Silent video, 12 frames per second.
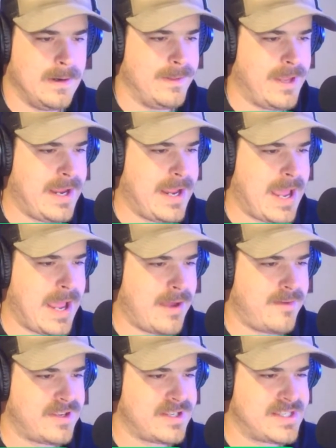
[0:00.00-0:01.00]
They
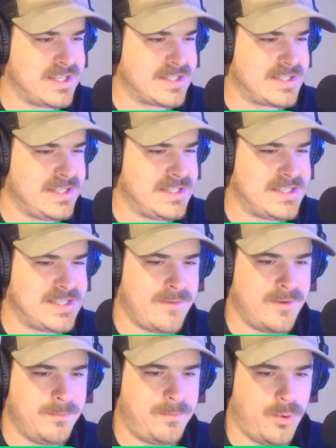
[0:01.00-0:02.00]
have
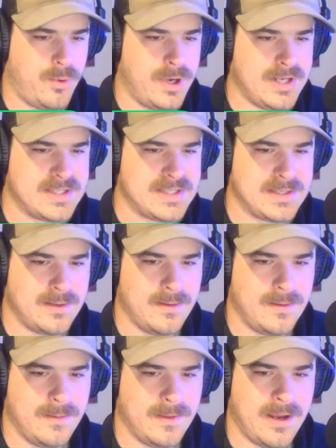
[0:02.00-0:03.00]
67 points.
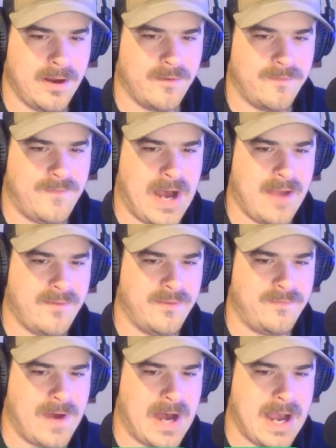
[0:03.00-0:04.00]
They are
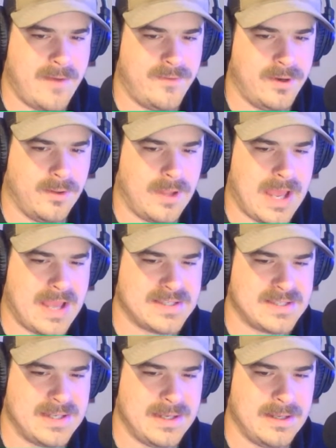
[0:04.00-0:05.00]
5-5 in their
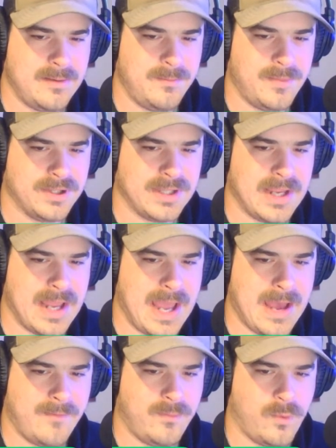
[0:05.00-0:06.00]
last 10, but they
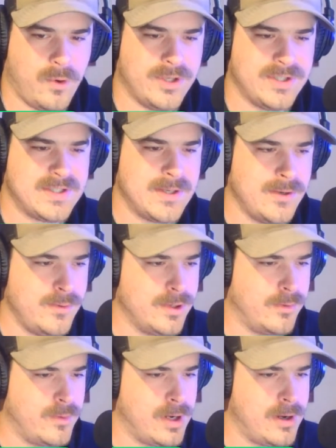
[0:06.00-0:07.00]
have won 2 in
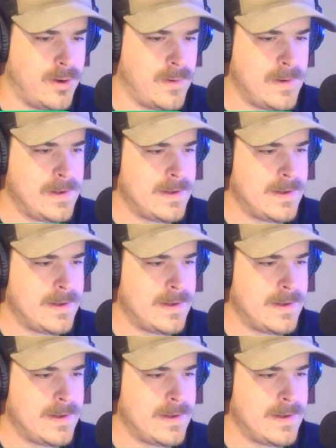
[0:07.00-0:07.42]
a row.